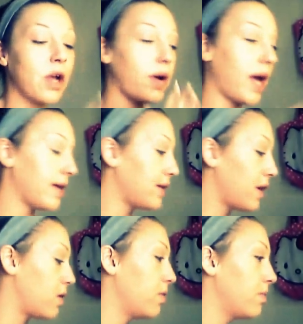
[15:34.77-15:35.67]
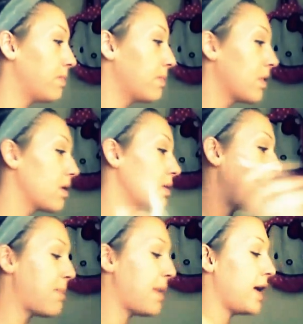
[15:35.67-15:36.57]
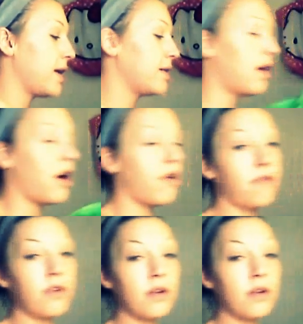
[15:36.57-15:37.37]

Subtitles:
Okay, so wipe my hands off.